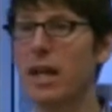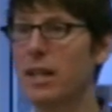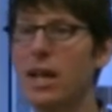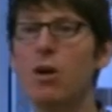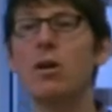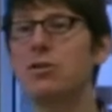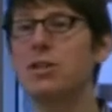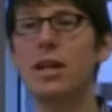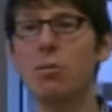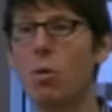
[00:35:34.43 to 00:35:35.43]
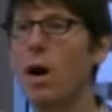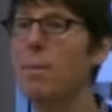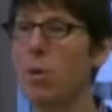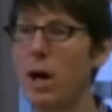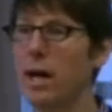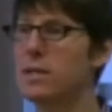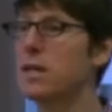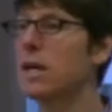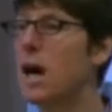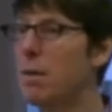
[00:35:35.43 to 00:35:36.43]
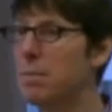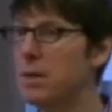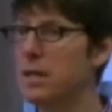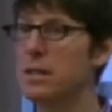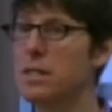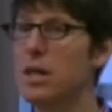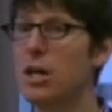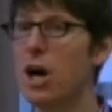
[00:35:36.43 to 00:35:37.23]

like they don't understand why brands and companies